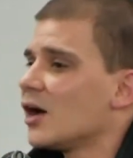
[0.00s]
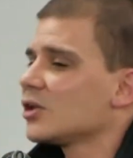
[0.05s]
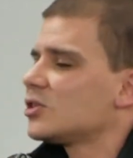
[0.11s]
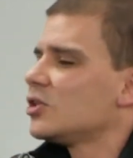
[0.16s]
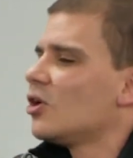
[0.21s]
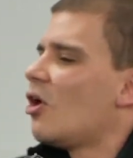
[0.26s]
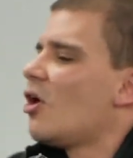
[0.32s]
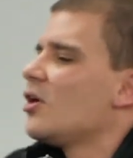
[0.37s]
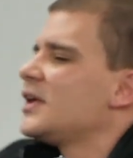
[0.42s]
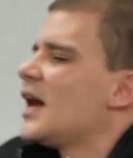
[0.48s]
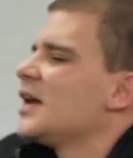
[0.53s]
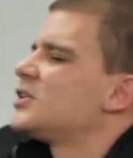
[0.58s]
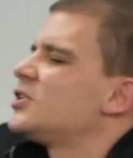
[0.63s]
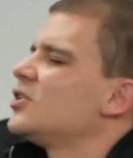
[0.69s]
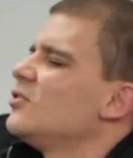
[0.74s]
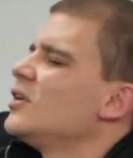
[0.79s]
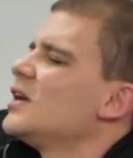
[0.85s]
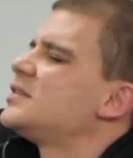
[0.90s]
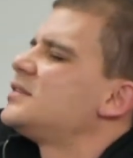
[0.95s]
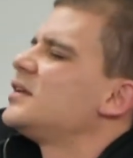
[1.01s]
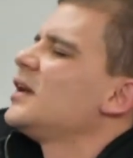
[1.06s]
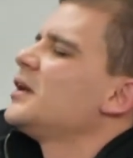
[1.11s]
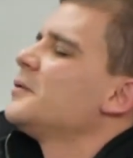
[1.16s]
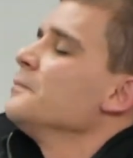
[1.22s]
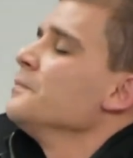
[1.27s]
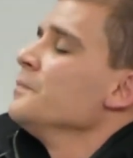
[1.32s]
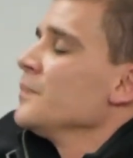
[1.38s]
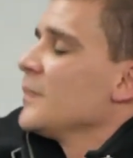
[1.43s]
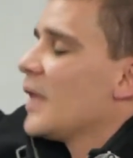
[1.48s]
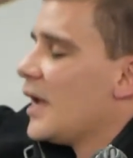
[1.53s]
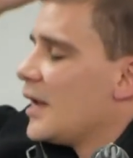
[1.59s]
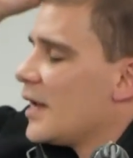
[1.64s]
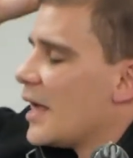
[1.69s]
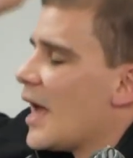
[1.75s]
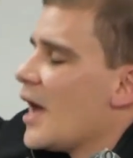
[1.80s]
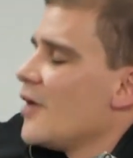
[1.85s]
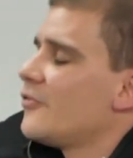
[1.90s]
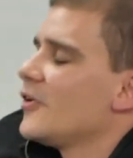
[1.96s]
out, Lord, that unity in
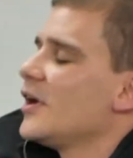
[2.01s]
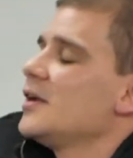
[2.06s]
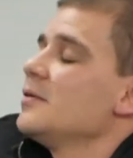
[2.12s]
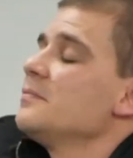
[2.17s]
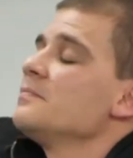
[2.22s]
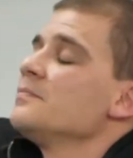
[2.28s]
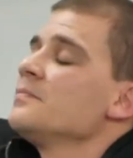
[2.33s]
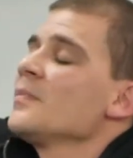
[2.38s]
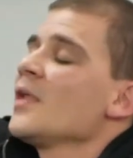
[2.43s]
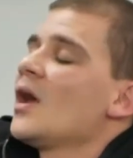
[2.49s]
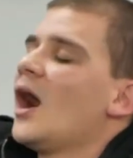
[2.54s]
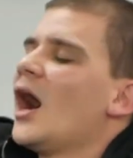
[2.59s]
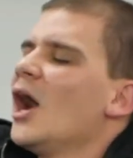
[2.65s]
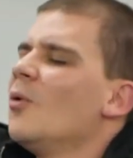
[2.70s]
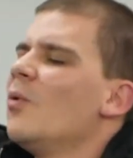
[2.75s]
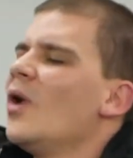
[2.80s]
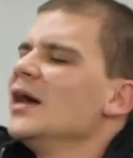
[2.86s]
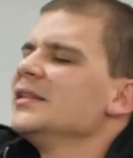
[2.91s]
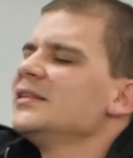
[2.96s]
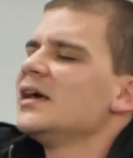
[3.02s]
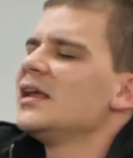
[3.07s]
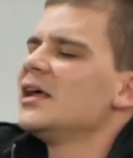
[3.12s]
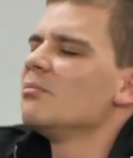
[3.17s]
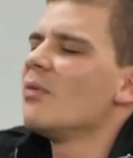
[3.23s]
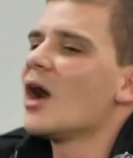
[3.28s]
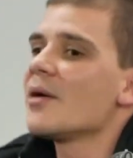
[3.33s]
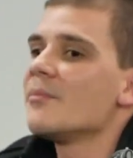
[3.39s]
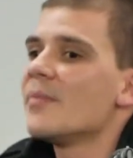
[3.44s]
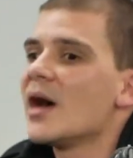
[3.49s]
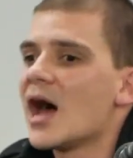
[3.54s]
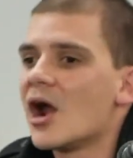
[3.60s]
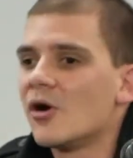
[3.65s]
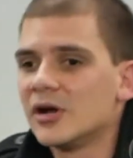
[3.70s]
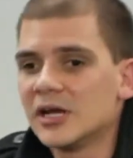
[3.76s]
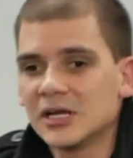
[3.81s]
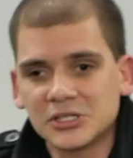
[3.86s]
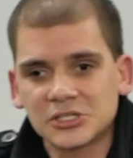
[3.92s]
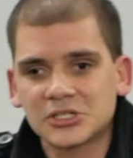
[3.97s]
heaven, I want that in my
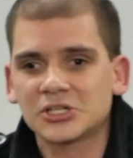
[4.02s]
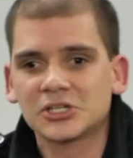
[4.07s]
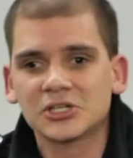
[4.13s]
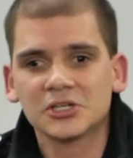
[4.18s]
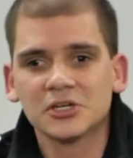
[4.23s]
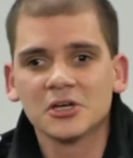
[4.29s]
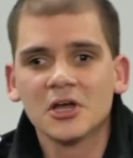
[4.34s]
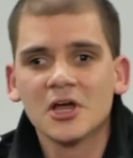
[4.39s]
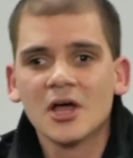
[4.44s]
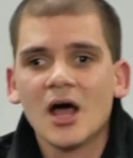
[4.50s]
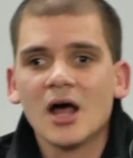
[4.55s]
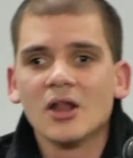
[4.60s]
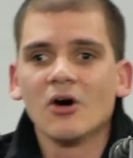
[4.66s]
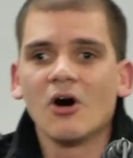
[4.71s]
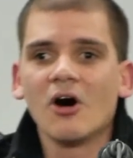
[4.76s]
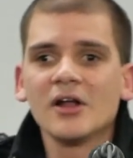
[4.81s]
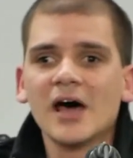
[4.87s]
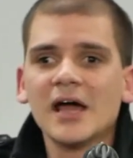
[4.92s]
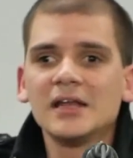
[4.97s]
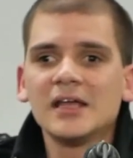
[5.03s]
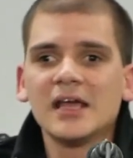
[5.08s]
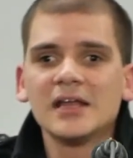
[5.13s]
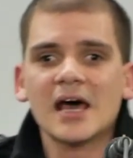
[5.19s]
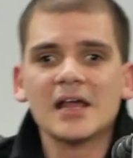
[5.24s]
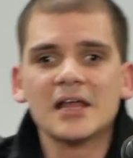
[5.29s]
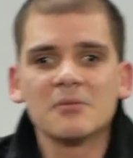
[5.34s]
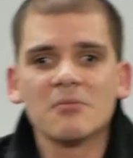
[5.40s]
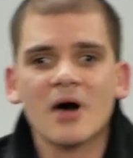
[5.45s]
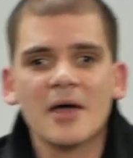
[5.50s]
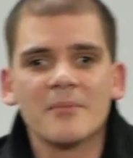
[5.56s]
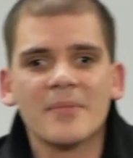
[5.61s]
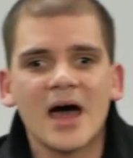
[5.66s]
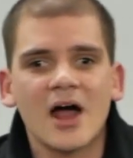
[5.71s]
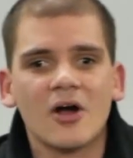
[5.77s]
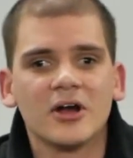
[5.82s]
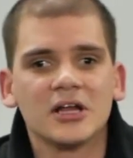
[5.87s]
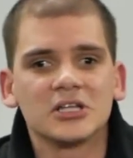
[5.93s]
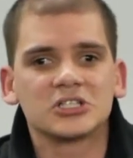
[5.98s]
marriage. Lord, I need that in my
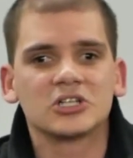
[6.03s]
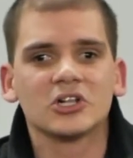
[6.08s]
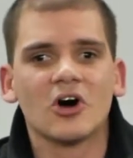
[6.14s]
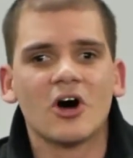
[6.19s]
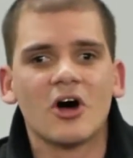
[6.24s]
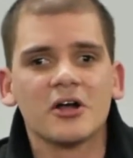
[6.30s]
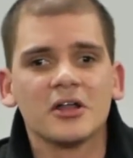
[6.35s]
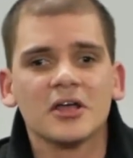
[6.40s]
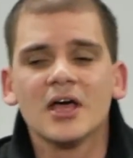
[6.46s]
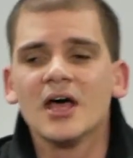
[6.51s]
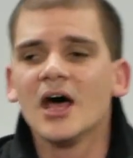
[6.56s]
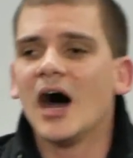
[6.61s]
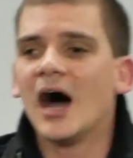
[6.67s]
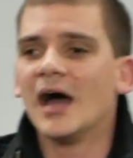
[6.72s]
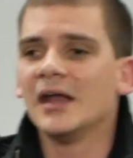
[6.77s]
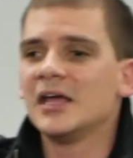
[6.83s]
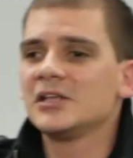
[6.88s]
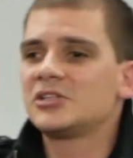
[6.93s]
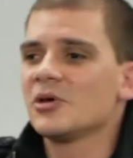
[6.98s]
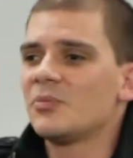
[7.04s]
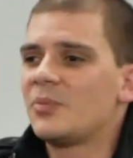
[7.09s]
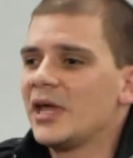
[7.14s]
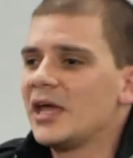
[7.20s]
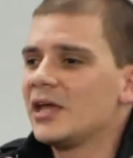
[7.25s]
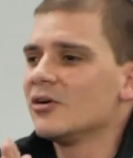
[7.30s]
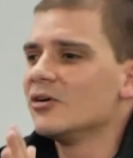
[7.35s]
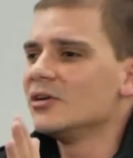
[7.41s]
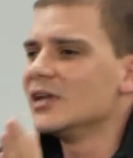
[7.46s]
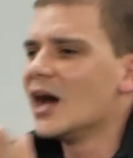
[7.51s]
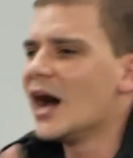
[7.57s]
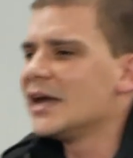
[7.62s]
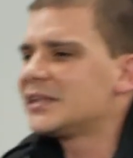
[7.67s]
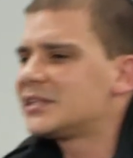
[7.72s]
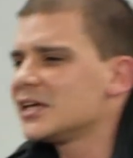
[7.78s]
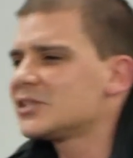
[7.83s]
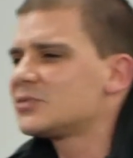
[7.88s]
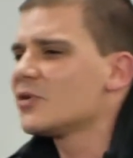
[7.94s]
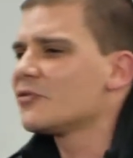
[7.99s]
marriage. Lord, I need to be
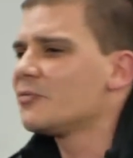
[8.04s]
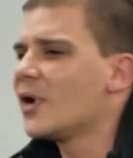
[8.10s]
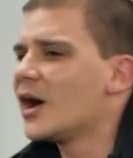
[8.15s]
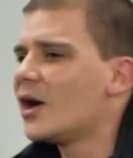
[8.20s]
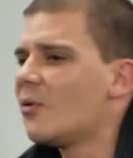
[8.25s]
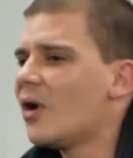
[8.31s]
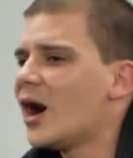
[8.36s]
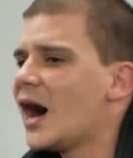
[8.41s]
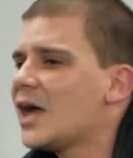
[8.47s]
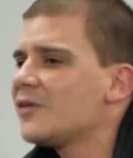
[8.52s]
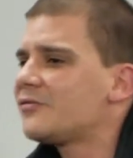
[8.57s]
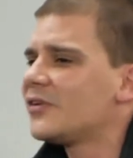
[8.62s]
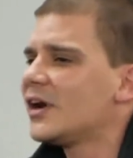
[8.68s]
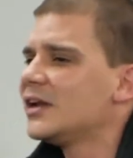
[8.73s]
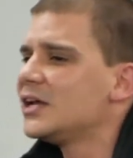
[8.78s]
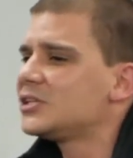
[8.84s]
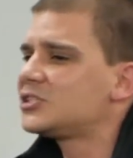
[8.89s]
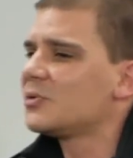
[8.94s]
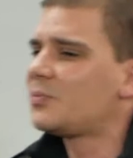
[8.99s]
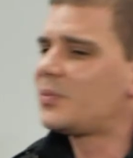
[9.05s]
united with my wife. I need to